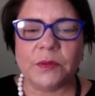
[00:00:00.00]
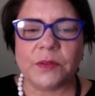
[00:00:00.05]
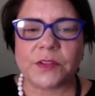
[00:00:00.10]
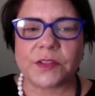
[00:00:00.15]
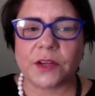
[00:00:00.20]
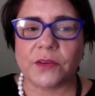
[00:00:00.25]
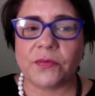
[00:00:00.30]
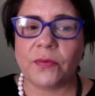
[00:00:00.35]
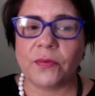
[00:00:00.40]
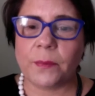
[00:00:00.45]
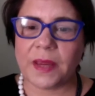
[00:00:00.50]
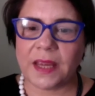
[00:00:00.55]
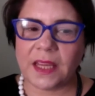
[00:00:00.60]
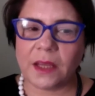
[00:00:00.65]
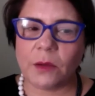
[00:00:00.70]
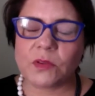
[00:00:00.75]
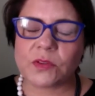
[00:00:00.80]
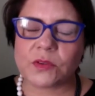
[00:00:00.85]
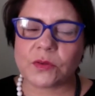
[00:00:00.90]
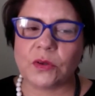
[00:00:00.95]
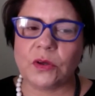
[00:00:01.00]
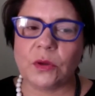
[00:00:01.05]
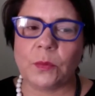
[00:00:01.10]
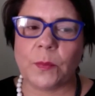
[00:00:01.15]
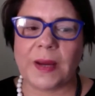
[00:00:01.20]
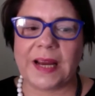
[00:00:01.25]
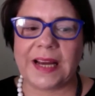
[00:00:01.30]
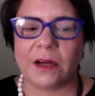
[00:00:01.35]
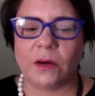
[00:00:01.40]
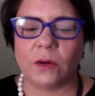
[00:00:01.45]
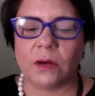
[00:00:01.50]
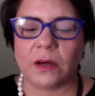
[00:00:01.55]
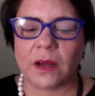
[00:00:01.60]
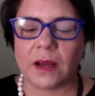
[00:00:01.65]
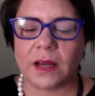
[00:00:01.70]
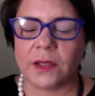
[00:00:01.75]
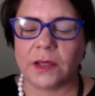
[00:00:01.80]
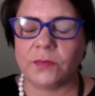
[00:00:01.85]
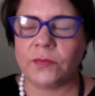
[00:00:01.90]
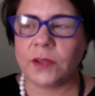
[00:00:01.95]
So for me, it was all about
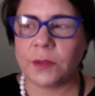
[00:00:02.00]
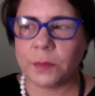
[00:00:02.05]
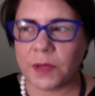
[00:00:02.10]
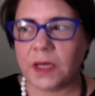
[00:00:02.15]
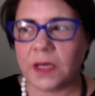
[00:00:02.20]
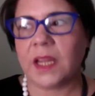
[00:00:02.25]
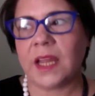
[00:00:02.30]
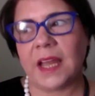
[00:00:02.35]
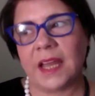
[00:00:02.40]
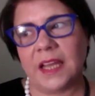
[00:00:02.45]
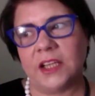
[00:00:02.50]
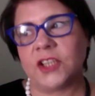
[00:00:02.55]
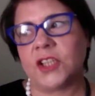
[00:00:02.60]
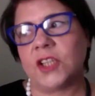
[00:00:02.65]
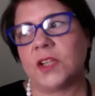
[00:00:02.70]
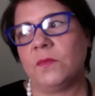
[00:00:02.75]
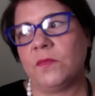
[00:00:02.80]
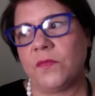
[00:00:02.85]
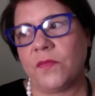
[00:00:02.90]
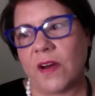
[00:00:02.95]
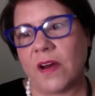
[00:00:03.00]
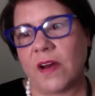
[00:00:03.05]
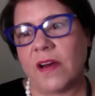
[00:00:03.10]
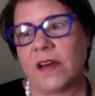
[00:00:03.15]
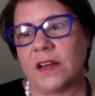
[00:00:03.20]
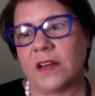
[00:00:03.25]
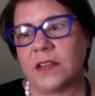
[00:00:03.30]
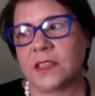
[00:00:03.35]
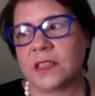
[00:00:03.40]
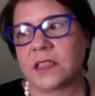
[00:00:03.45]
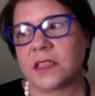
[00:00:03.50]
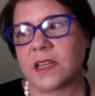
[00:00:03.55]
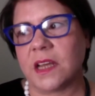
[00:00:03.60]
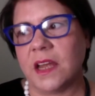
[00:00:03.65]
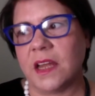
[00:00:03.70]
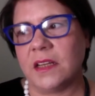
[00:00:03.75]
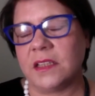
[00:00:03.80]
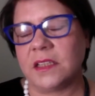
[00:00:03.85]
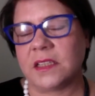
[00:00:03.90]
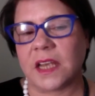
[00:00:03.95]
kind of communication first,
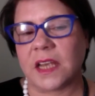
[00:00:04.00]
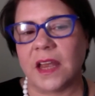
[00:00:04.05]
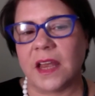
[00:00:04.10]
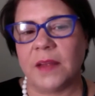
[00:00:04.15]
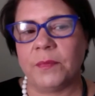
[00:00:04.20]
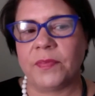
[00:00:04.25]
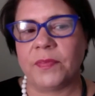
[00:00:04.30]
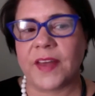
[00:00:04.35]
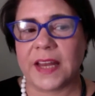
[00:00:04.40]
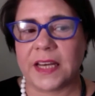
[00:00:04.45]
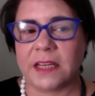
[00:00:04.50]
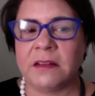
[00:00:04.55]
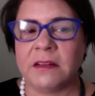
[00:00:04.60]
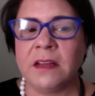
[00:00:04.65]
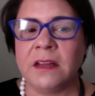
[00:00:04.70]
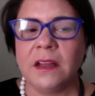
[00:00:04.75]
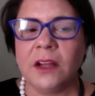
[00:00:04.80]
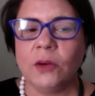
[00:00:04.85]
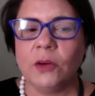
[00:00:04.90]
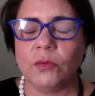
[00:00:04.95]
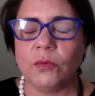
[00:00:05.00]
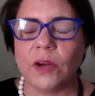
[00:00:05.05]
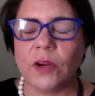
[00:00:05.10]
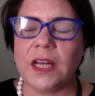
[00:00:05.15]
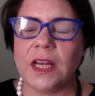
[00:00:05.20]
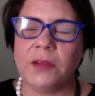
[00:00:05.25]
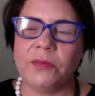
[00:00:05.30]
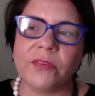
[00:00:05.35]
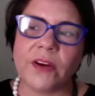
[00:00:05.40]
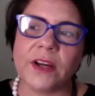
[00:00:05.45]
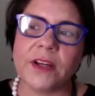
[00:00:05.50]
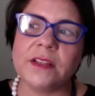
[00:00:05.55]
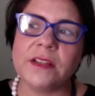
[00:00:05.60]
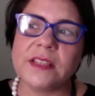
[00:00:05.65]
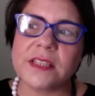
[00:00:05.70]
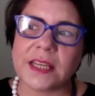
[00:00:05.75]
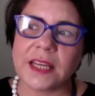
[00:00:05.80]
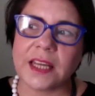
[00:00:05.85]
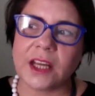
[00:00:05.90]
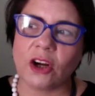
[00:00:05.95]
and then really
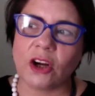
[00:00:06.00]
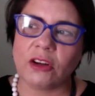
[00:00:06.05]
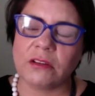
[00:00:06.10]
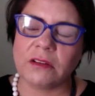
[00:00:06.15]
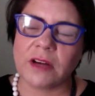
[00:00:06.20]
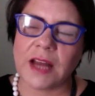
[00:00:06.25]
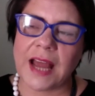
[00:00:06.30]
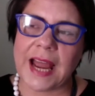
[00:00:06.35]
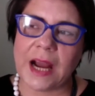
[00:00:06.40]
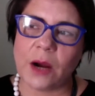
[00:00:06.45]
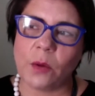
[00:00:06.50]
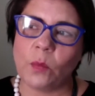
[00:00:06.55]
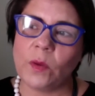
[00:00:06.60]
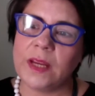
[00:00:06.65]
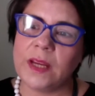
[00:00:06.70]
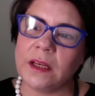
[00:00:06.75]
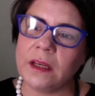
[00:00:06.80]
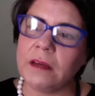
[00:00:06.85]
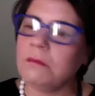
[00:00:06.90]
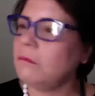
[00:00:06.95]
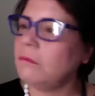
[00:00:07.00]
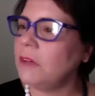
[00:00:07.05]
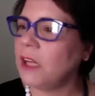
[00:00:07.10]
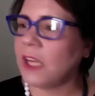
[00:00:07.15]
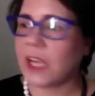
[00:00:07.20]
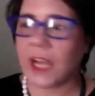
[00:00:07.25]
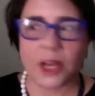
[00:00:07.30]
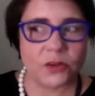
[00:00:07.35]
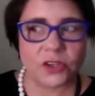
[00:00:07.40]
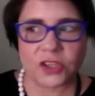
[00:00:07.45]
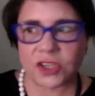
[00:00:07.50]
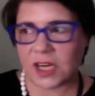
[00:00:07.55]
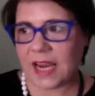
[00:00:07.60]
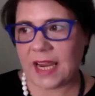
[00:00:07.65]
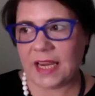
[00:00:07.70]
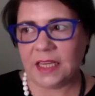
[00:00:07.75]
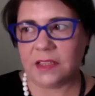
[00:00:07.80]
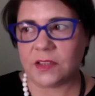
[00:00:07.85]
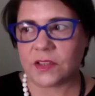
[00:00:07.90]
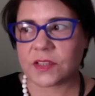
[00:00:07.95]
focusing on how we
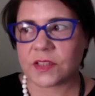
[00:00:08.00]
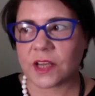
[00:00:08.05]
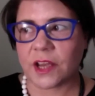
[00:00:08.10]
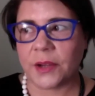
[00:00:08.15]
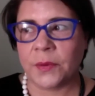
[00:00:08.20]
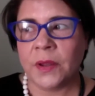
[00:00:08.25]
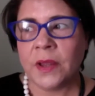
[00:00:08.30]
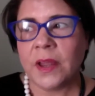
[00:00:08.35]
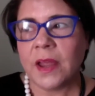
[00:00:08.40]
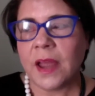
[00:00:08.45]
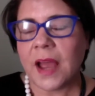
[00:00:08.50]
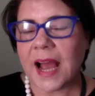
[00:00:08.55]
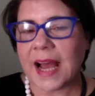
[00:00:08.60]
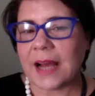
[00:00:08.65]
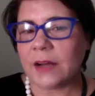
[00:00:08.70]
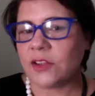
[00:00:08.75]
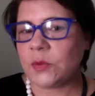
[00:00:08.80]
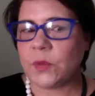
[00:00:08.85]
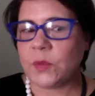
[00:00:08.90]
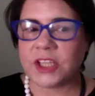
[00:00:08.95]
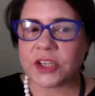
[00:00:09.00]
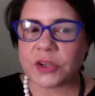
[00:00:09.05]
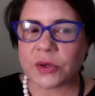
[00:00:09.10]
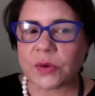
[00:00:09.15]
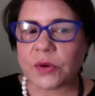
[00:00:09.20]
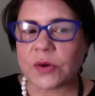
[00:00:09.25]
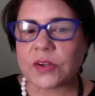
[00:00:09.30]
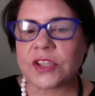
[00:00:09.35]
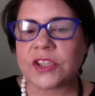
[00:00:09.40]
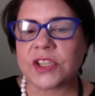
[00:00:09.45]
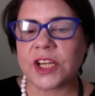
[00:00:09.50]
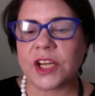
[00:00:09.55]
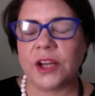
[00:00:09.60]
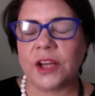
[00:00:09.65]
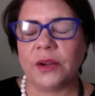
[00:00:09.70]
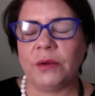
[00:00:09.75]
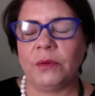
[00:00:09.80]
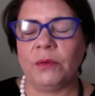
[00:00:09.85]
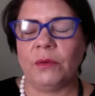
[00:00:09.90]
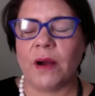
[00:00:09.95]
negotiate. So how do we talk
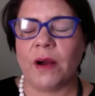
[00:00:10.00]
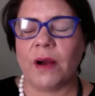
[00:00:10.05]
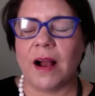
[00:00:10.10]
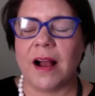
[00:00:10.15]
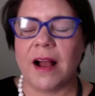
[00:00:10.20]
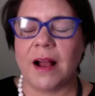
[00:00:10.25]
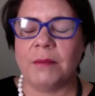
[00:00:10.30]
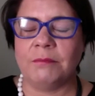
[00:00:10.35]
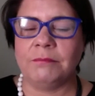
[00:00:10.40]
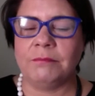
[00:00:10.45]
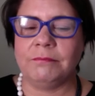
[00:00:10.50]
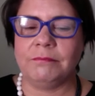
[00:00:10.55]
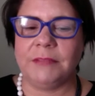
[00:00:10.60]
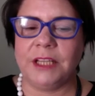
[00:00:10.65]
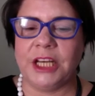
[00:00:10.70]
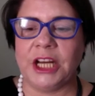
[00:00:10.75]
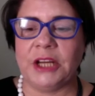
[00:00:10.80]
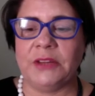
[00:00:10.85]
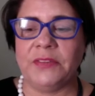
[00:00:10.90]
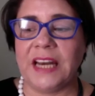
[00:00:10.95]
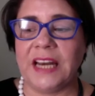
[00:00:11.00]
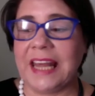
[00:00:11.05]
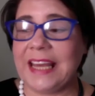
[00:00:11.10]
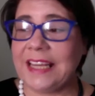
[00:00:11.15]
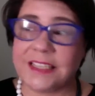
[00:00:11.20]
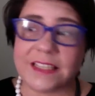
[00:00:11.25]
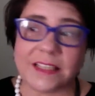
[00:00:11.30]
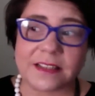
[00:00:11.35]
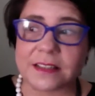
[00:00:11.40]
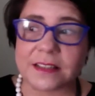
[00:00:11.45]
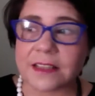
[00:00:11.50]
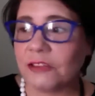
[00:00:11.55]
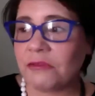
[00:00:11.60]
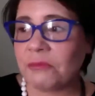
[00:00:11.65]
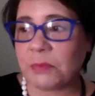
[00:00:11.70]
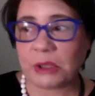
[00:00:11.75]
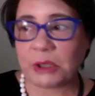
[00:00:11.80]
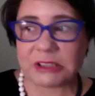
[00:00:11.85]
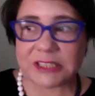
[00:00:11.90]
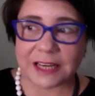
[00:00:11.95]
to, the ladies that
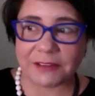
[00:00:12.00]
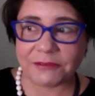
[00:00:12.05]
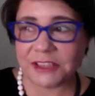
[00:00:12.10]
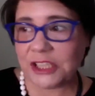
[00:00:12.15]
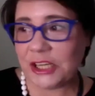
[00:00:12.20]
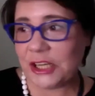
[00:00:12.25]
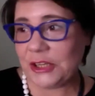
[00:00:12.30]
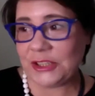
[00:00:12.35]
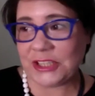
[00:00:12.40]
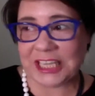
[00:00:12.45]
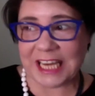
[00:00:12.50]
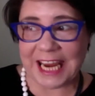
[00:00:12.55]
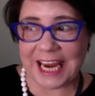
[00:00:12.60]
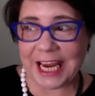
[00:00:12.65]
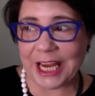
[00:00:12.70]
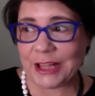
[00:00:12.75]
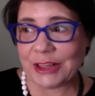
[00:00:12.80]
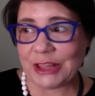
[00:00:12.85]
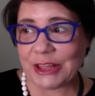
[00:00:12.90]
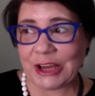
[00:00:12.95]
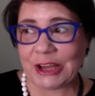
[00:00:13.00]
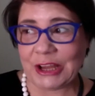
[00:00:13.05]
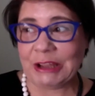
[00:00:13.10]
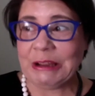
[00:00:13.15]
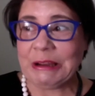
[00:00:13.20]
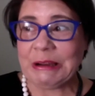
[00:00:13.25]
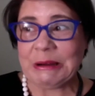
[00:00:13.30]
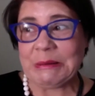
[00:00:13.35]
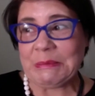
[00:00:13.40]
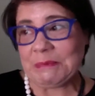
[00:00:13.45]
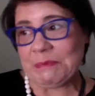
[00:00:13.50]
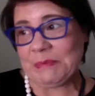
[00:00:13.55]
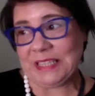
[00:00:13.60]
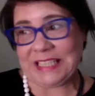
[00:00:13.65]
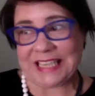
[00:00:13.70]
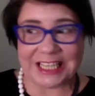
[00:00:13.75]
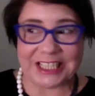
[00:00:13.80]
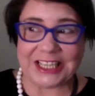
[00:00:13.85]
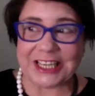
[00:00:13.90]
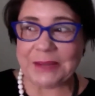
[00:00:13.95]
have booked afternoon tea that
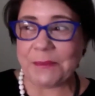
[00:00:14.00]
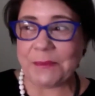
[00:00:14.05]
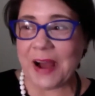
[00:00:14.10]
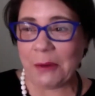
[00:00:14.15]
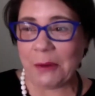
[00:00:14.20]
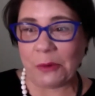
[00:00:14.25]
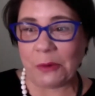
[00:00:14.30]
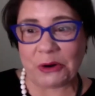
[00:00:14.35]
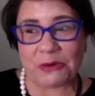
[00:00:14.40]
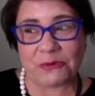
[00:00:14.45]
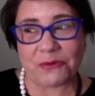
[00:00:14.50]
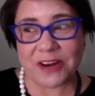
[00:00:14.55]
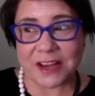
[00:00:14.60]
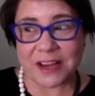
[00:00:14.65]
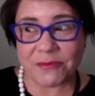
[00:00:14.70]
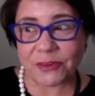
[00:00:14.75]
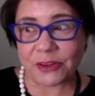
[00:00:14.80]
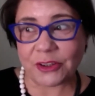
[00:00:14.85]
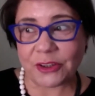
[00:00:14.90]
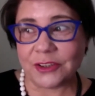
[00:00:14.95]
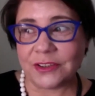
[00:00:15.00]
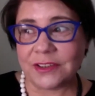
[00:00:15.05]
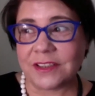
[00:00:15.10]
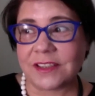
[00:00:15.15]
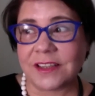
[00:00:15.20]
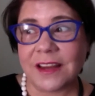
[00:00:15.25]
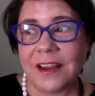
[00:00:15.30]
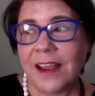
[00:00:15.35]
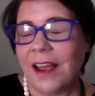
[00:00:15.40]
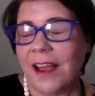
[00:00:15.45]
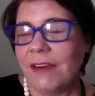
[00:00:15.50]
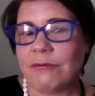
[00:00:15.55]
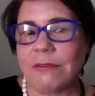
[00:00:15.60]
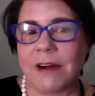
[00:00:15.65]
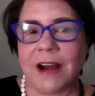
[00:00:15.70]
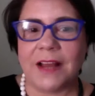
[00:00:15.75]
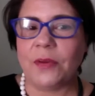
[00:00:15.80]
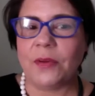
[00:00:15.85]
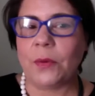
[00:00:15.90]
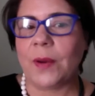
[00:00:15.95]
potentially might want a refund,
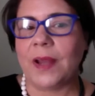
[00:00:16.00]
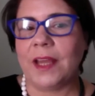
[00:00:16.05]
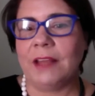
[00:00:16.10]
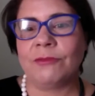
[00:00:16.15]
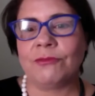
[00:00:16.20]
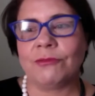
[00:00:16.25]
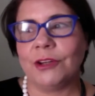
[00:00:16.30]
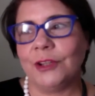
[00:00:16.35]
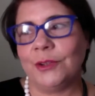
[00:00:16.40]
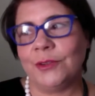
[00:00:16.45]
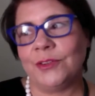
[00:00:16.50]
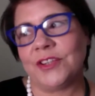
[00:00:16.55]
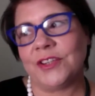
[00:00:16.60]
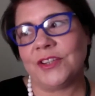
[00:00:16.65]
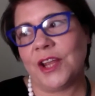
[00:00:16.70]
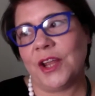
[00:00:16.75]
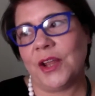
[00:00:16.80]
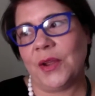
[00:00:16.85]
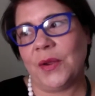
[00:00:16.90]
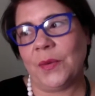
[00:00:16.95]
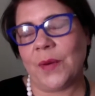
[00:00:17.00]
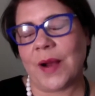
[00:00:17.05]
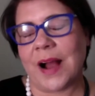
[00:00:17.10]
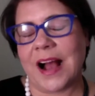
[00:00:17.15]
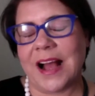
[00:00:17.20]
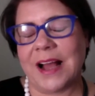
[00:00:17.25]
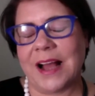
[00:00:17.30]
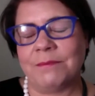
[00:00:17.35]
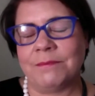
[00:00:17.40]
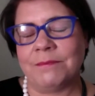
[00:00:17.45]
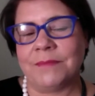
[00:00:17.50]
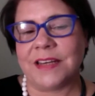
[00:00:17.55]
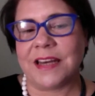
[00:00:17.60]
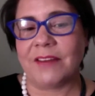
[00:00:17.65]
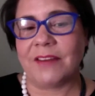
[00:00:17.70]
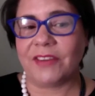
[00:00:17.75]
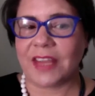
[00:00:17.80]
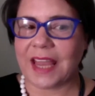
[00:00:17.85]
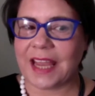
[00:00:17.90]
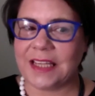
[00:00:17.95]
right the way through to
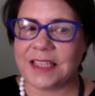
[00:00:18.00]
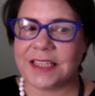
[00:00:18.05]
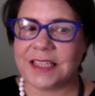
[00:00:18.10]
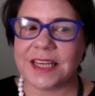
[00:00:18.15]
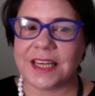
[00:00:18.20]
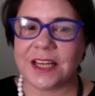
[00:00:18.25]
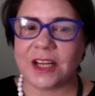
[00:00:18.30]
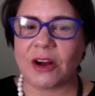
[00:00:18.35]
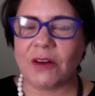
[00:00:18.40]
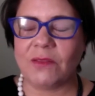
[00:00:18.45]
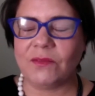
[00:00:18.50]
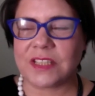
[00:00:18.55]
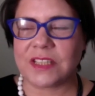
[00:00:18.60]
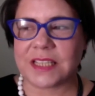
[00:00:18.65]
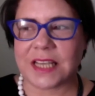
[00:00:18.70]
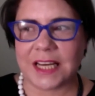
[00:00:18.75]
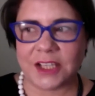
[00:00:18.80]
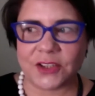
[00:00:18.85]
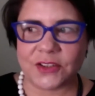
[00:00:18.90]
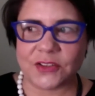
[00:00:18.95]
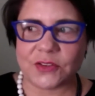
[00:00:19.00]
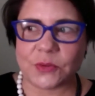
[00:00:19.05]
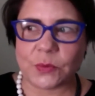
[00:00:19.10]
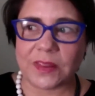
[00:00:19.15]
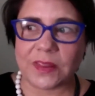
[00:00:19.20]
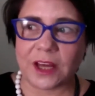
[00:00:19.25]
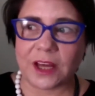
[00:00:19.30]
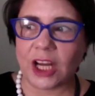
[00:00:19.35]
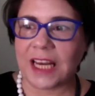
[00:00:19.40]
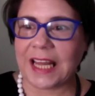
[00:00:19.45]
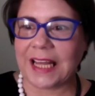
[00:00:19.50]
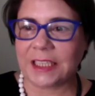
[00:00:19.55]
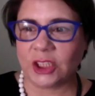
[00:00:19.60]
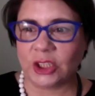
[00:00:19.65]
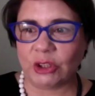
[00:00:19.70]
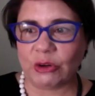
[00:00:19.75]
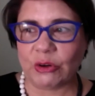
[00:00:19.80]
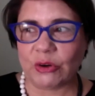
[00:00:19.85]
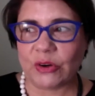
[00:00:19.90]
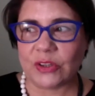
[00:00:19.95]
navigating conversations with our
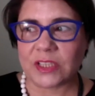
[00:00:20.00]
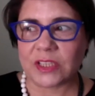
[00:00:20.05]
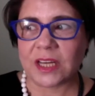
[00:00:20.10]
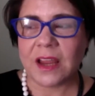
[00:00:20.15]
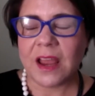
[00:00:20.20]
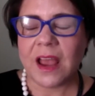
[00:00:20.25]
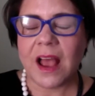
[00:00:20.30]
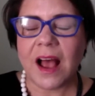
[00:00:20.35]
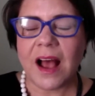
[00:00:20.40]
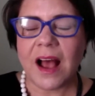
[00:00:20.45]
landlord.